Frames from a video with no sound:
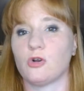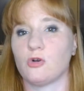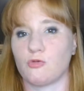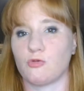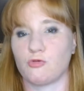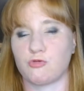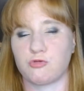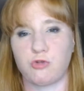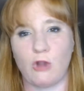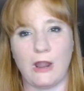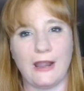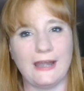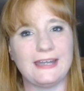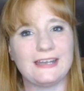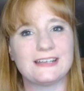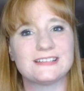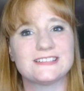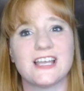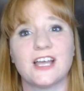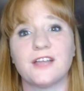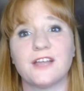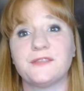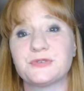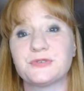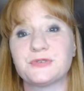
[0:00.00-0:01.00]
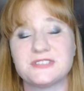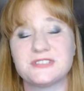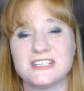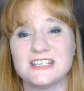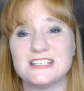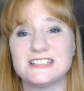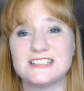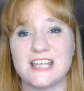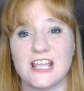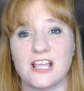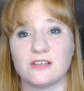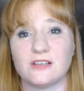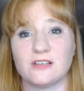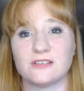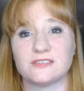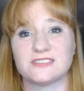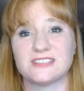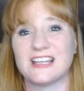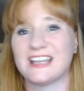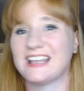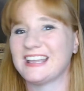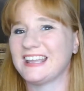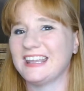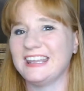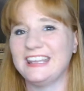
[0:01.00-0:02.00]
writing down those details.
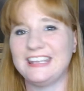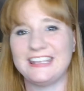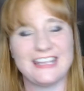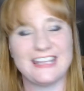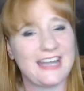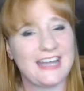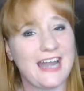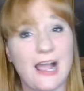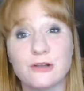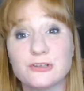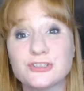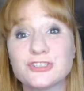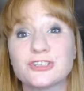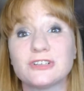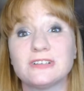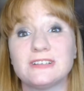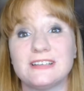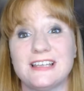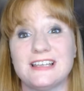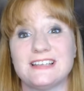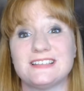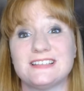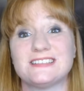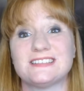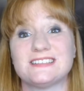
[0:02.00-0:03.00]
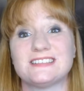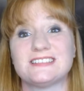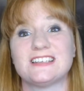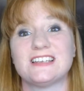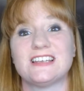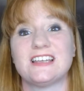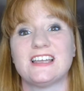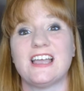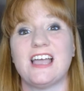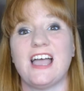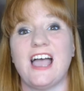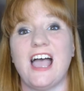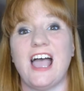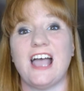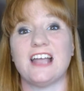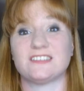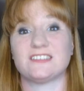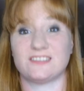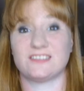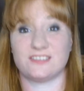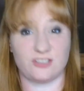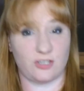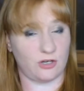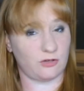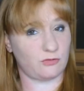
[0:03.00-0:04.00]
Get out your list and
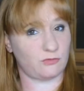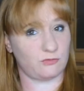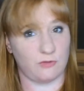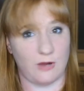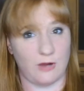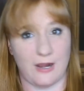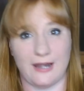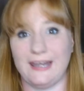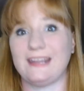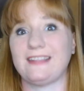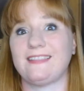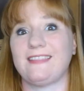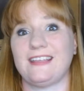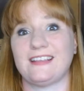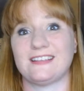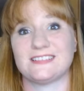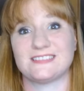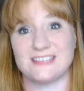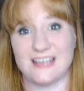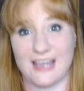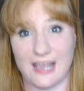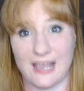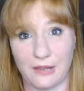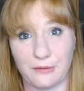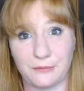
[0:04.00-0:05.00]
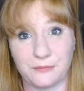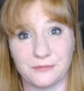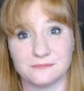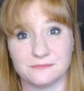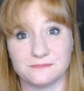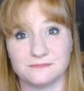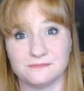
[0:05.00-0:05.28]
start writing things down.